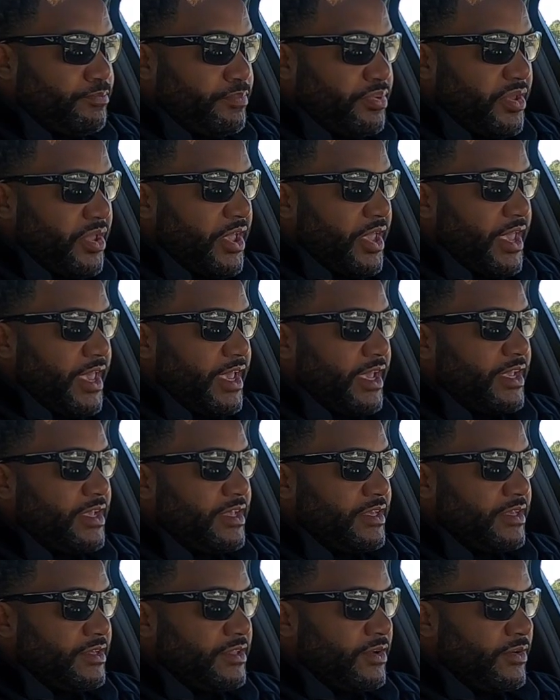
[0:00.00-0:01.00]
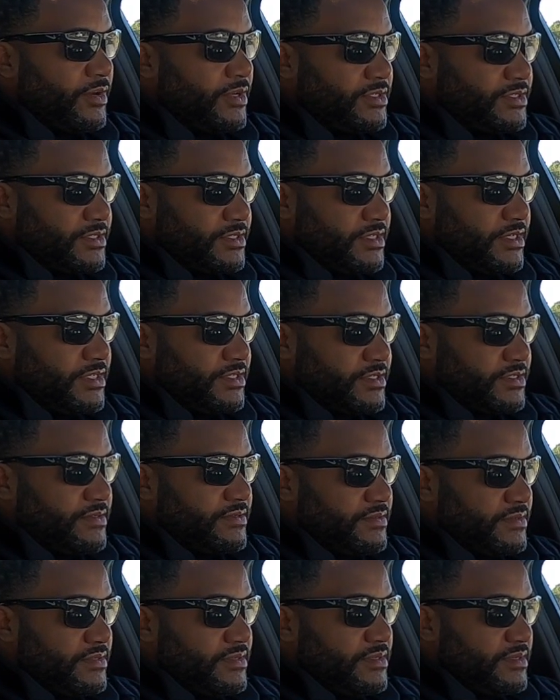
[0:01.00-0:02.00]
big,
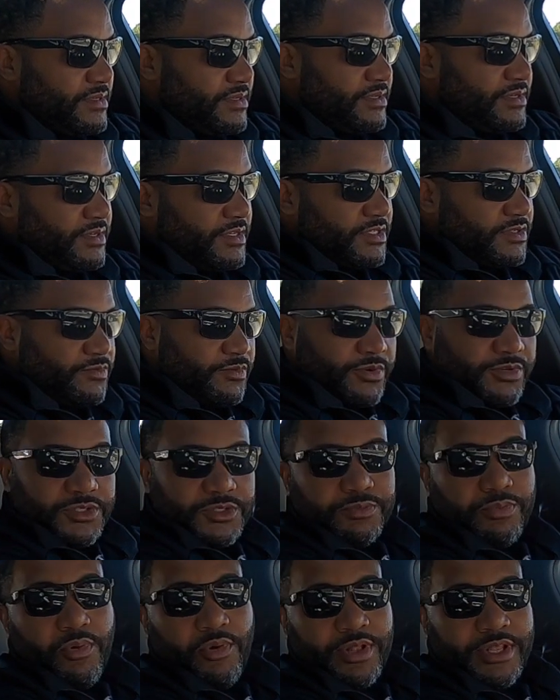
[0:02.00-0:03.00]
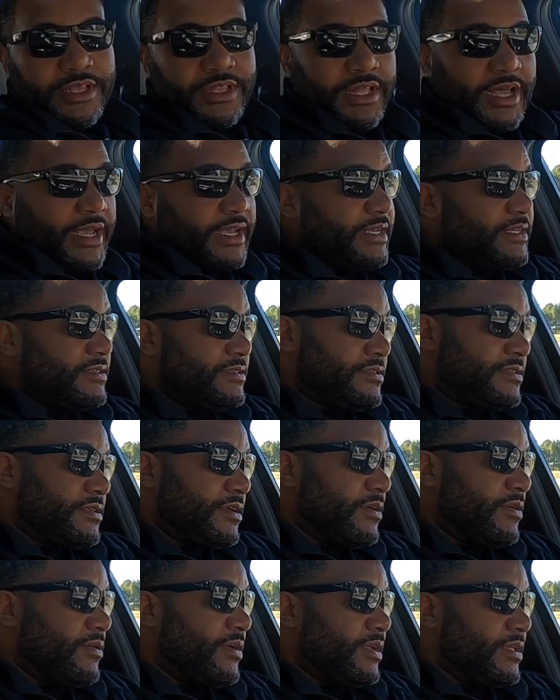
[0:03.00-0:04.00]
it's real sporty like,
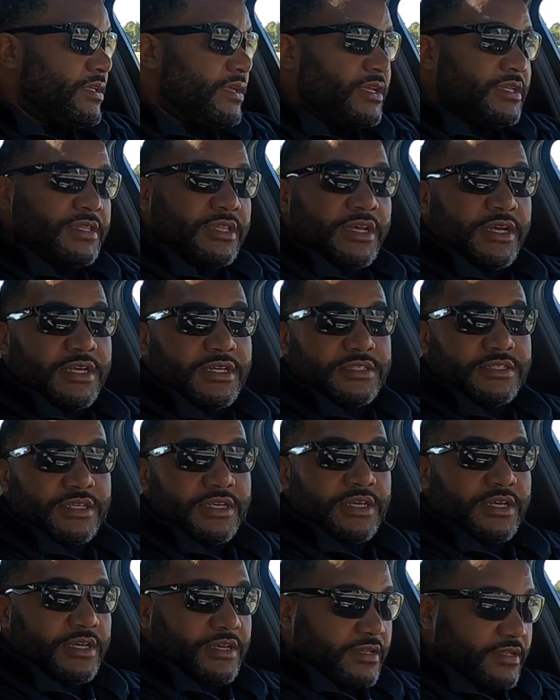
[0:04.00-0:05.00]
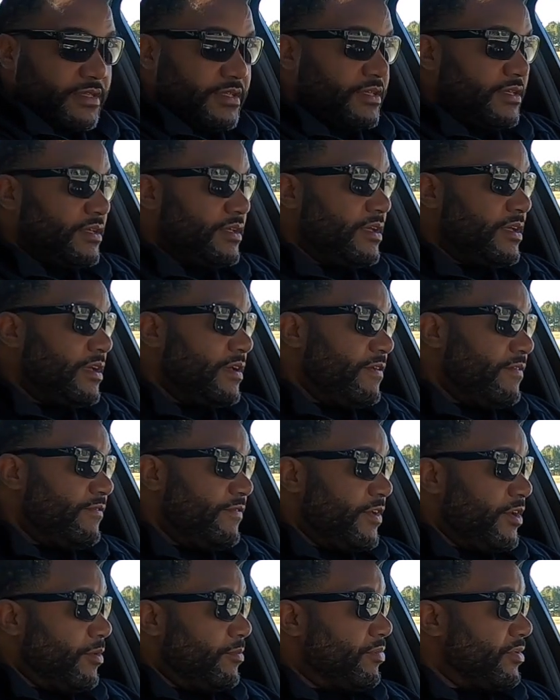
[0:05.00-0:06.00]
so it does
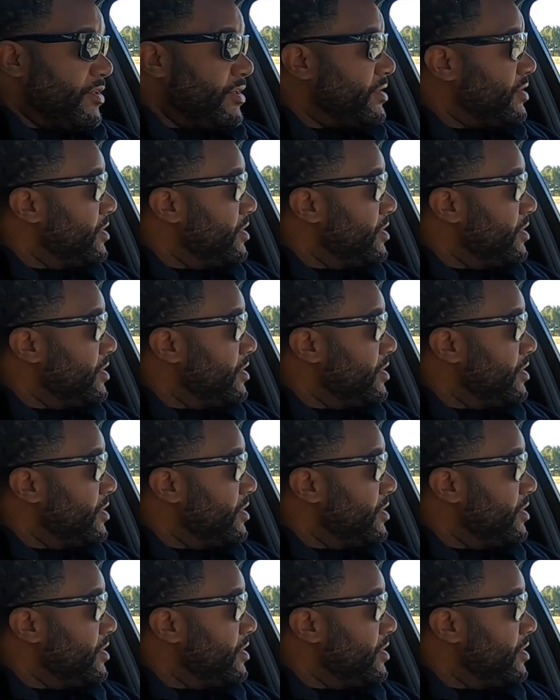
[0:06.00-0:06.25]
feel pretty